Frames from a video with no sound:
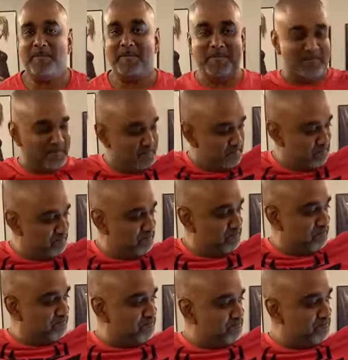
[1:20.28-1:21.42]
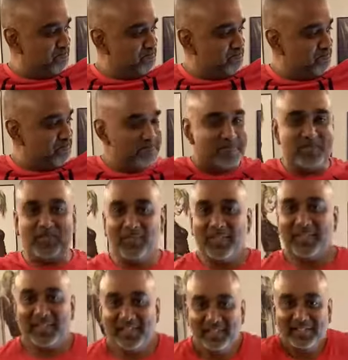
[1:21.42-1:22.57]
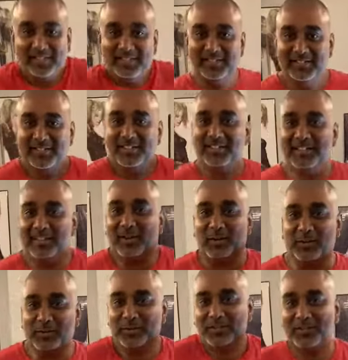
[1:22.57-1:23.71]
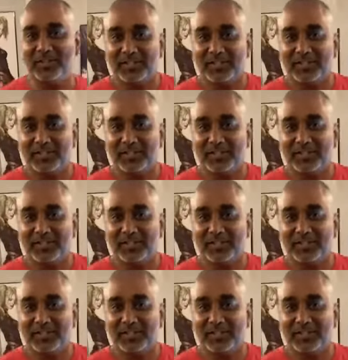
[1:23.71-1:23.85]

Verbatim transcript: What's that supposed to be? Mm. What pose is that? What do you Yo, call that?